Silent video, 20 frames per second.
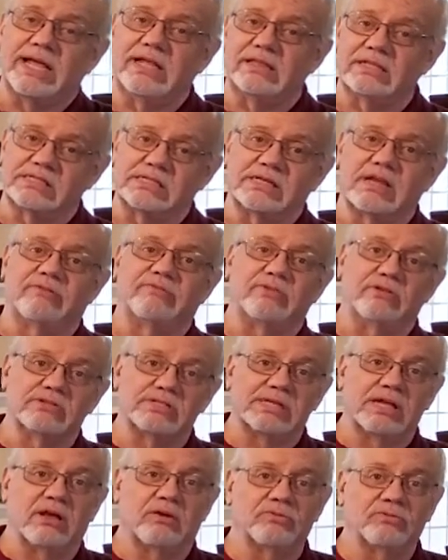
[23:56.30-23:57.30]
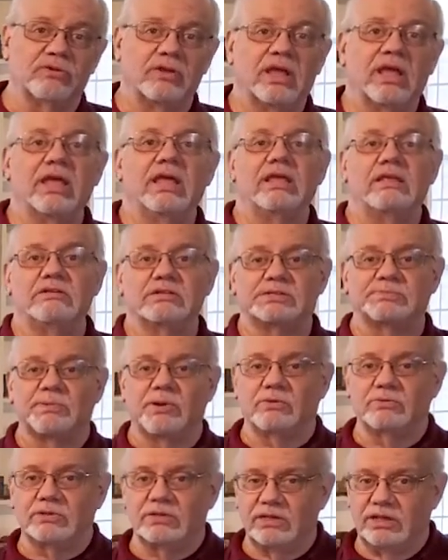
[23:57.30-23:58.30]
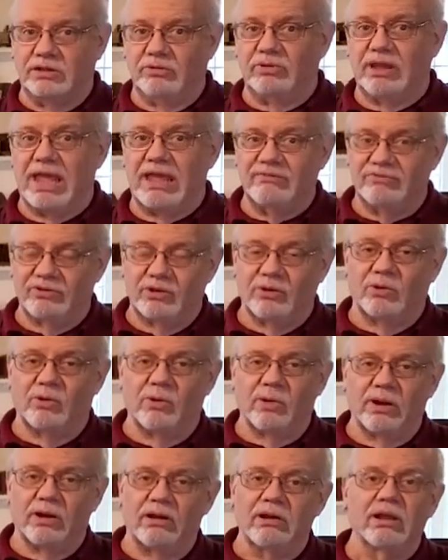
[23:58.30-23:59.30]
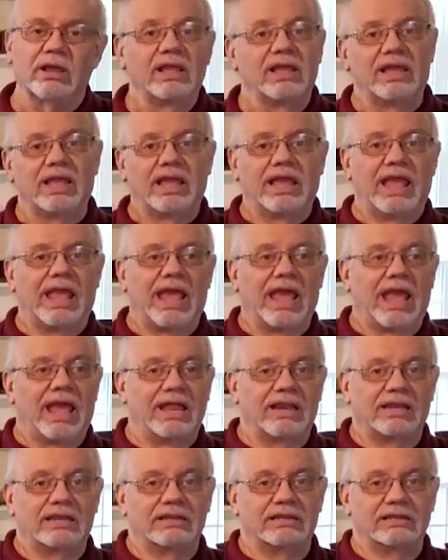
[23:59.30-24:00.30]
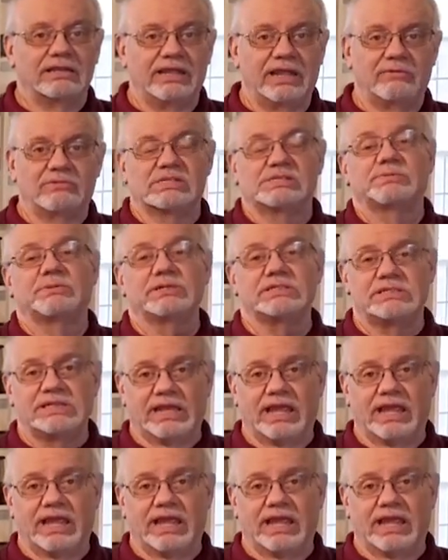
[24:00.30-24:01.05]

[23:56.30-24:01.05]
take the stuff yourself. You spoke, you gave your order, and it was put